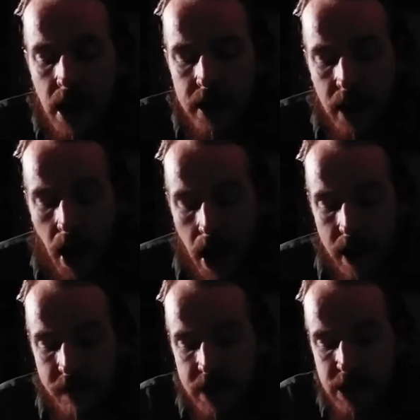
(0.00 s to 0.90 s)
the
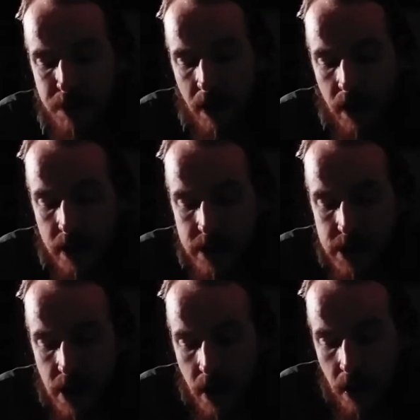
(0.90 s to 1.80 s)
kind of
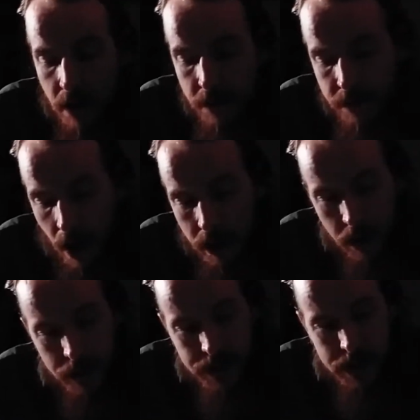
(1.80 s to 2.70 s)
experience follows